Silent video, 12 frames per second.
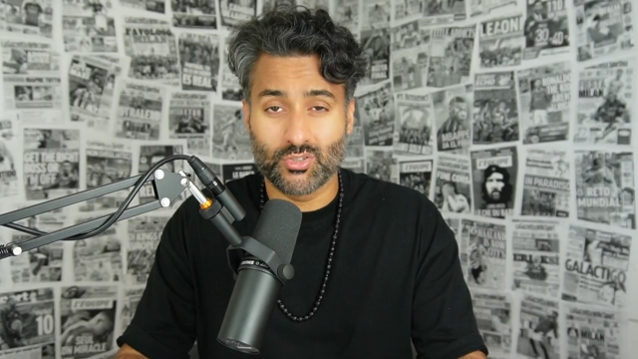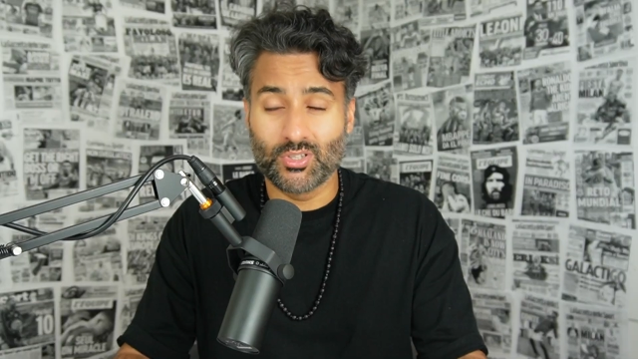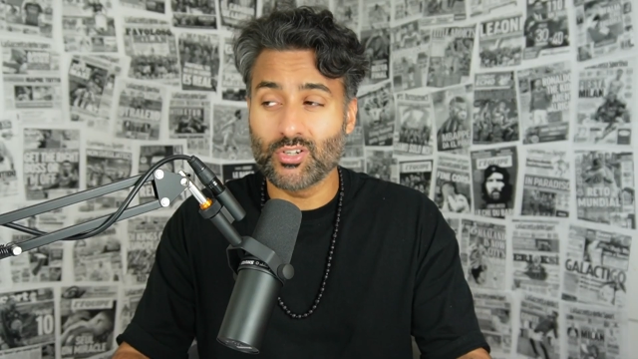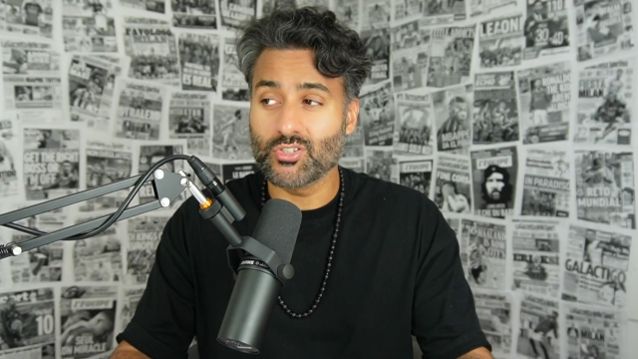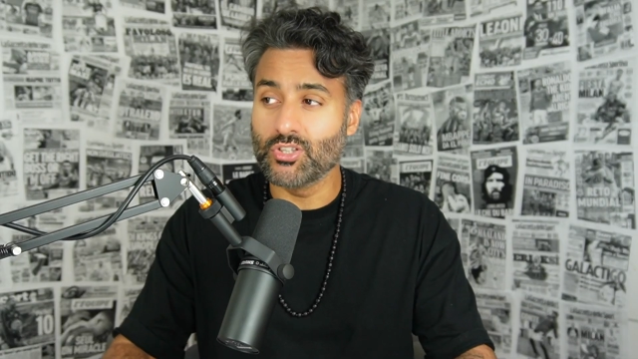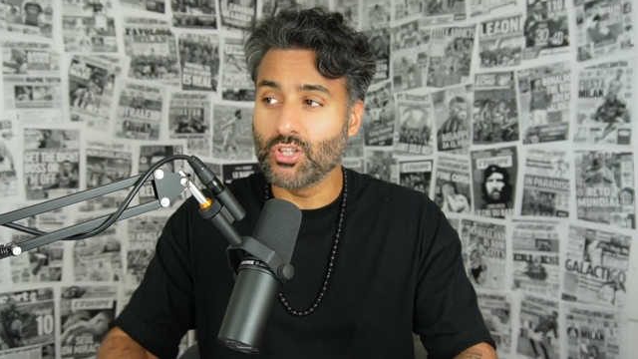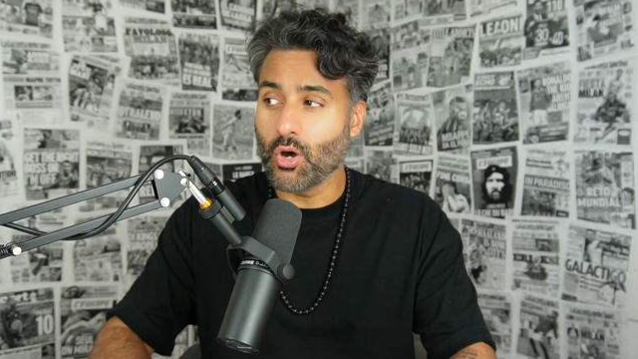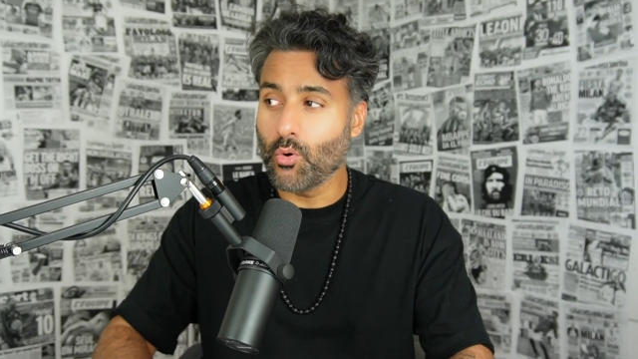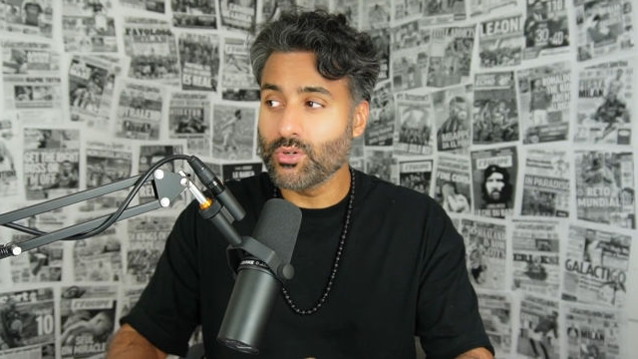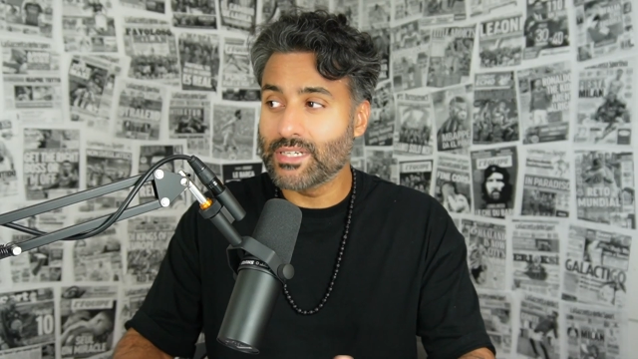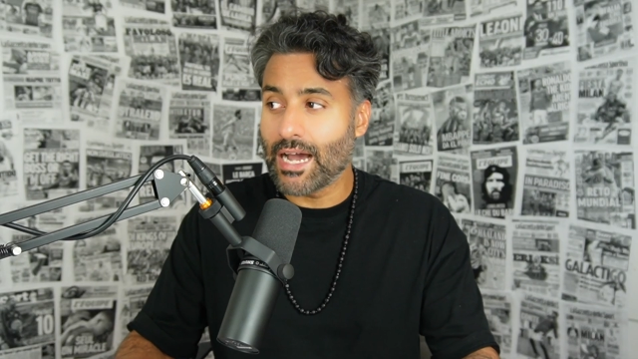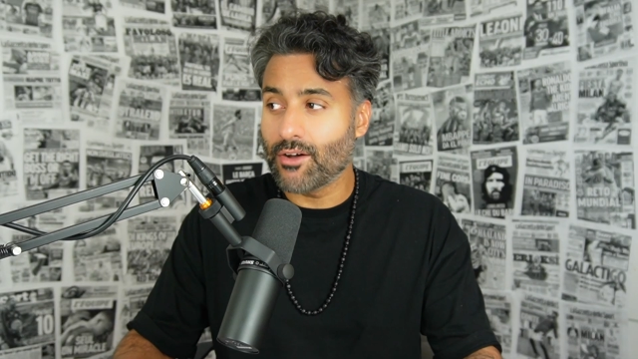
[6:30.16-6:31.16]
So there's
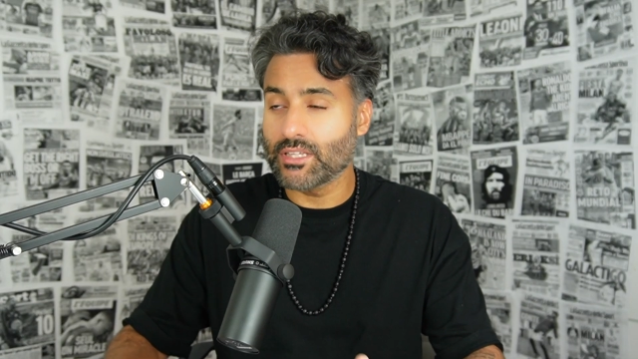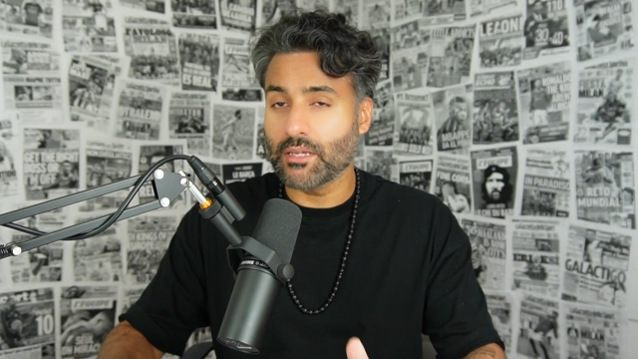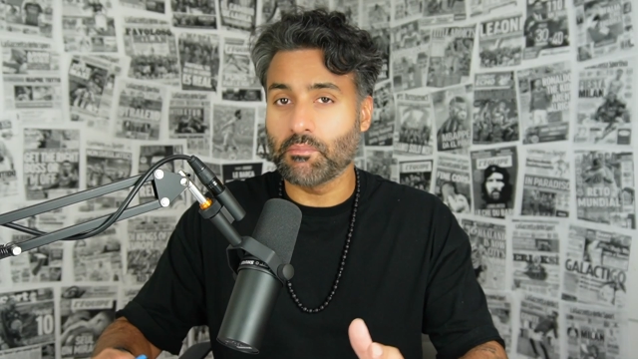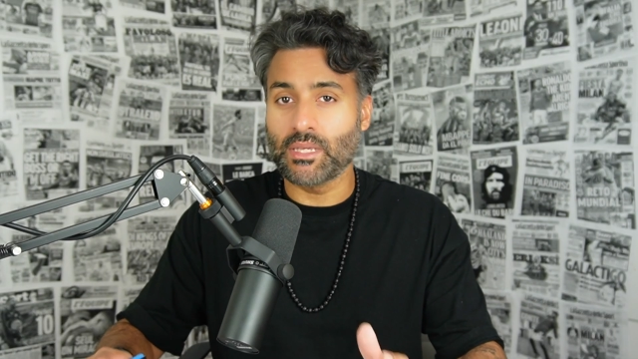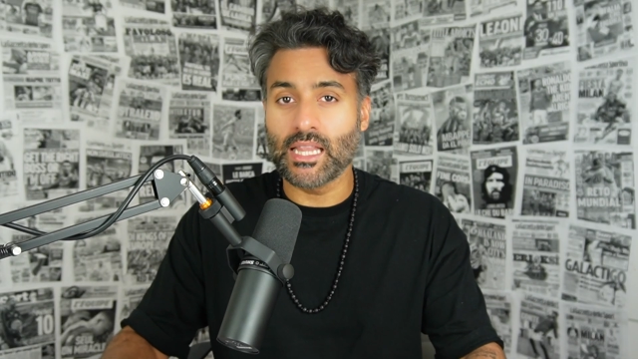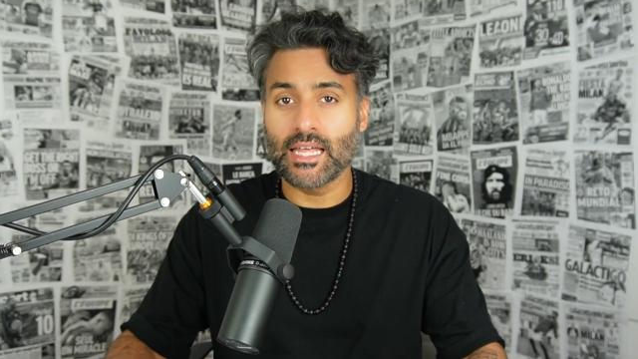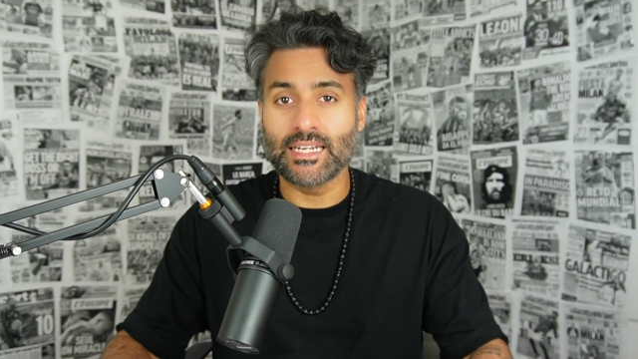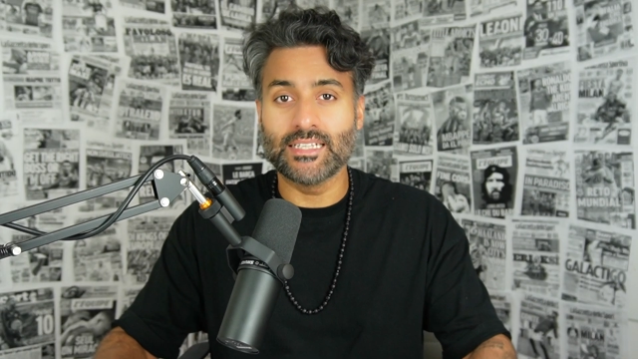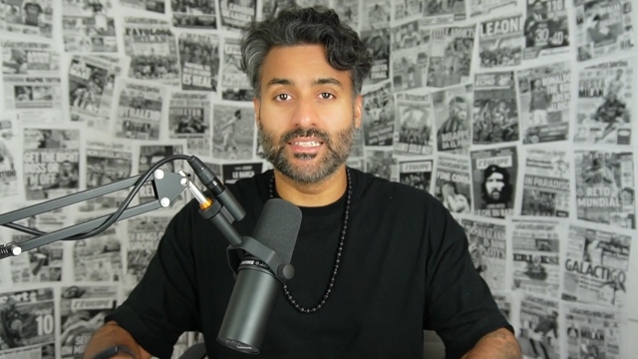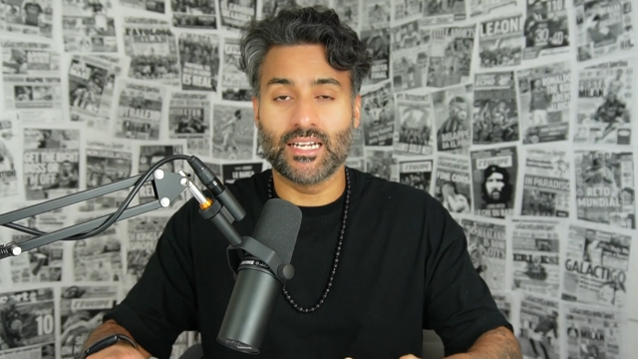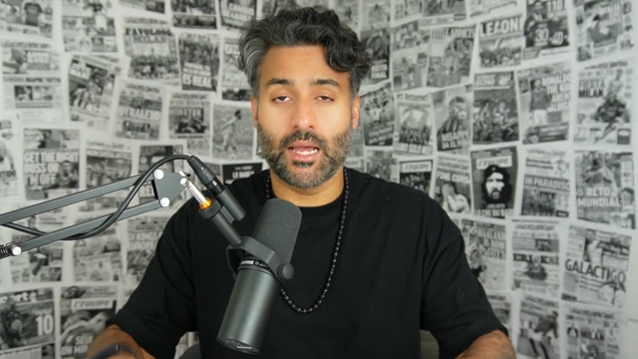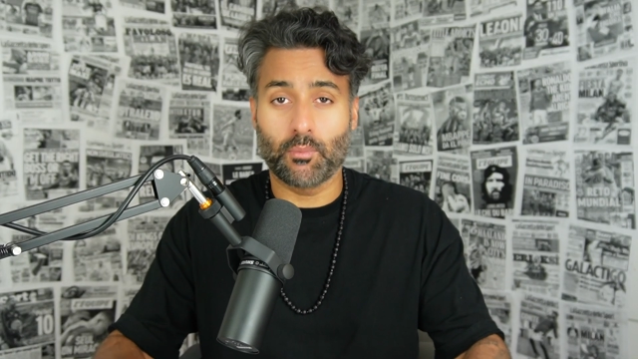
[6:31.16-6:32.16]
no doubt that Milan
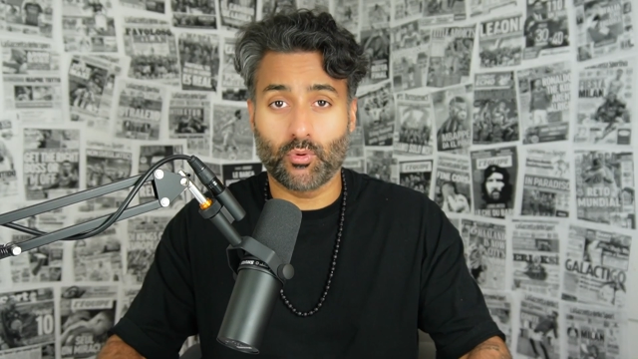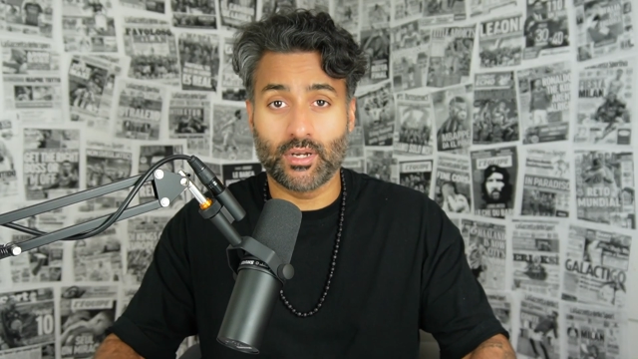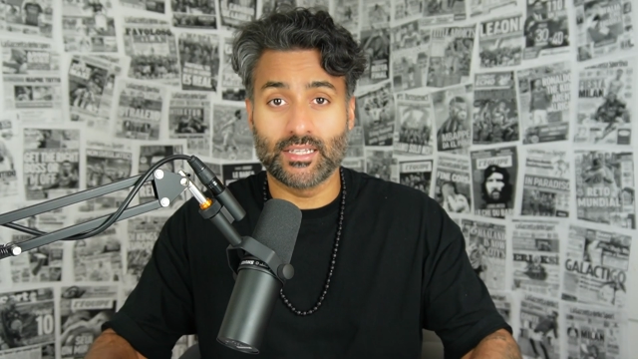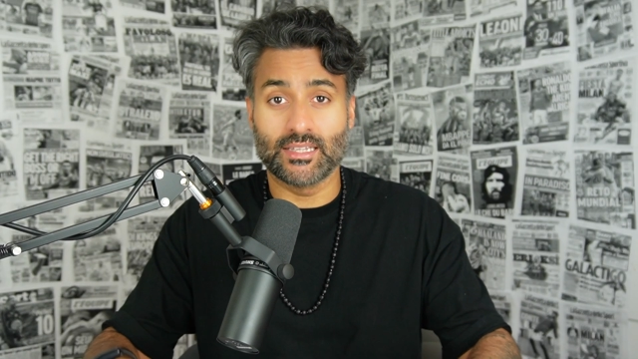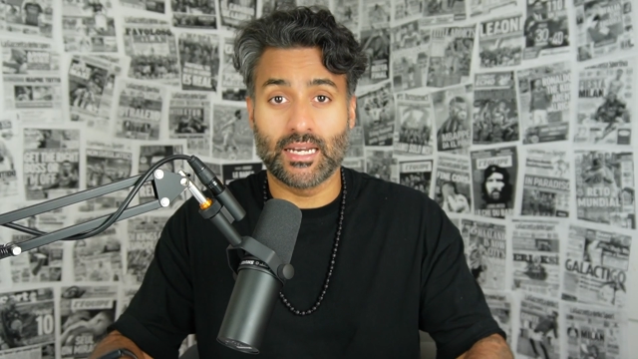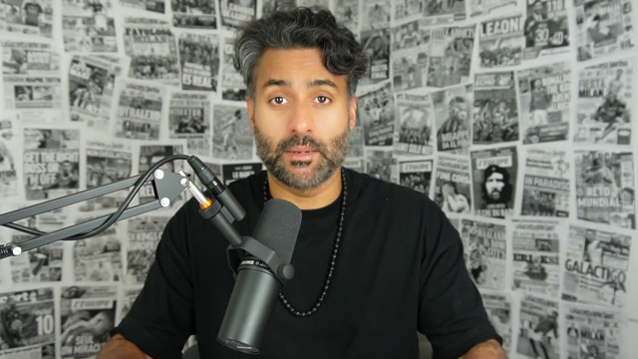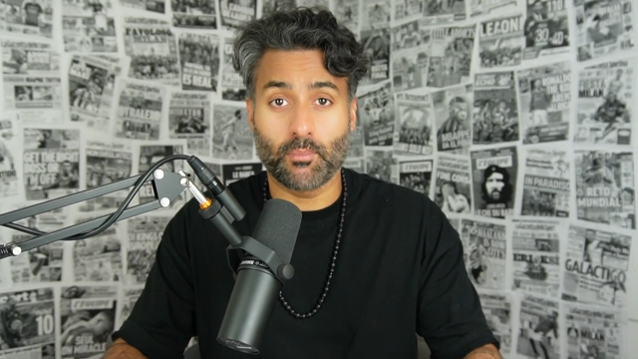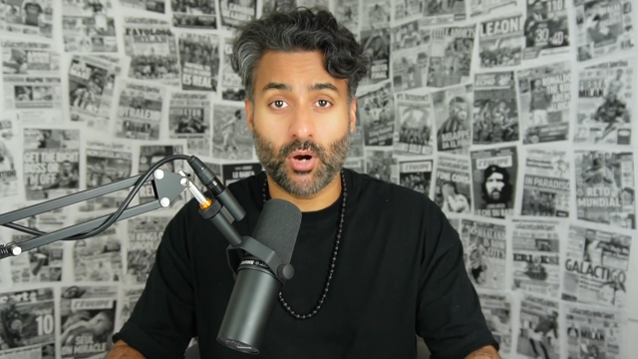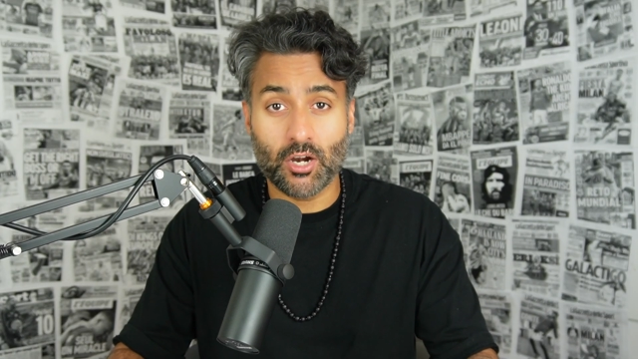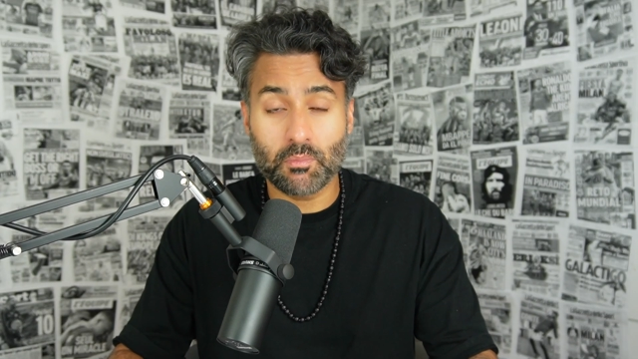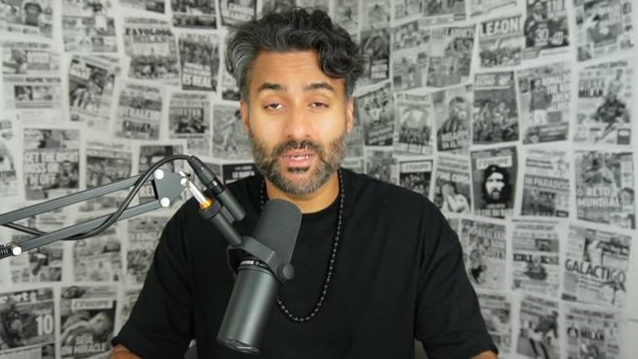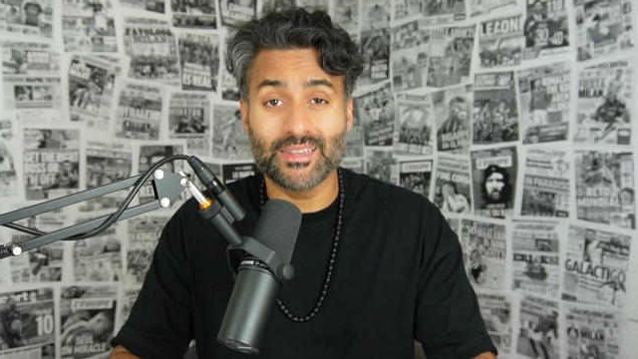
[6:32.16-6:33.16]
needs an upgrade in that
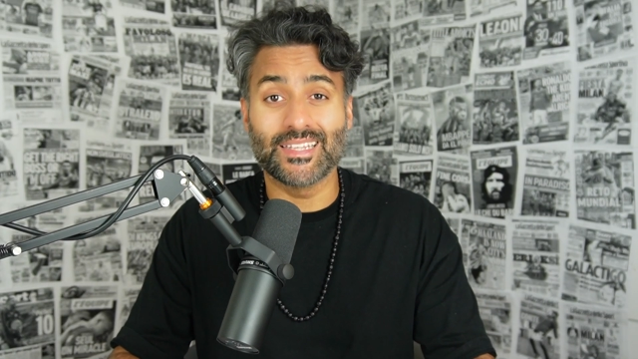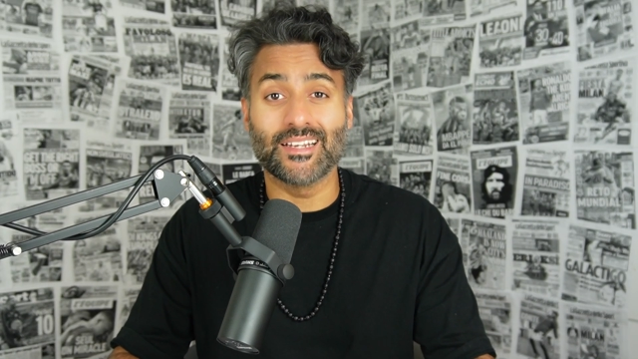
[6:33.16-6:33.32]
department.